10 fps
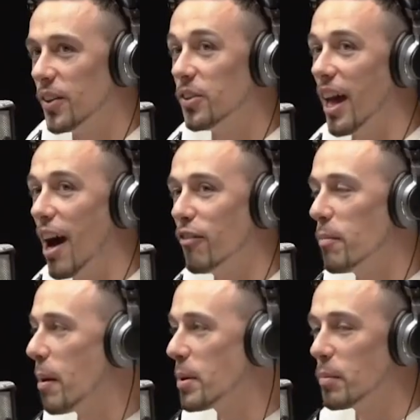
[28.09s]
through the
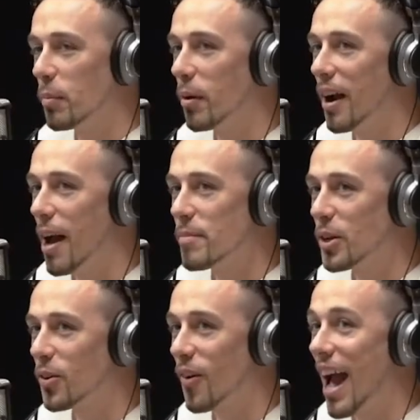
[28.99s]
alphabet people part had
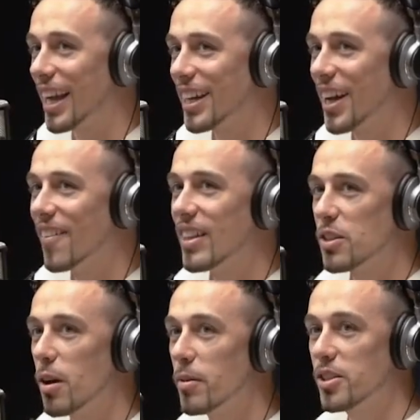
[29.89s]
me cracking Bruh, up.
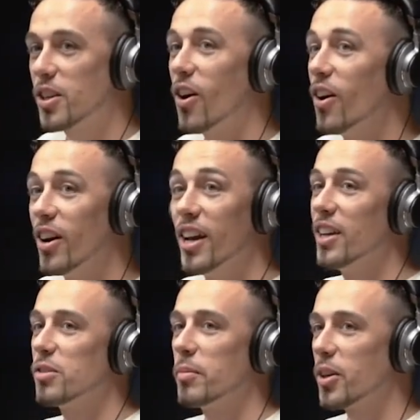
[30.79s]
That's what I'm gonna call.
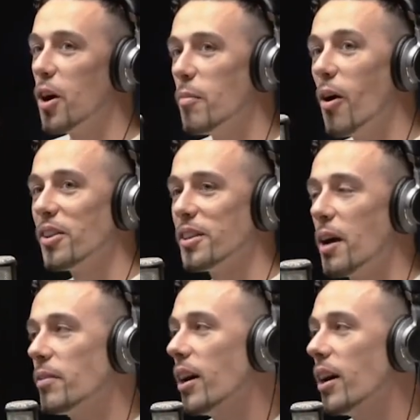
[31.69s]
Ne- so I'm gonna call him all the time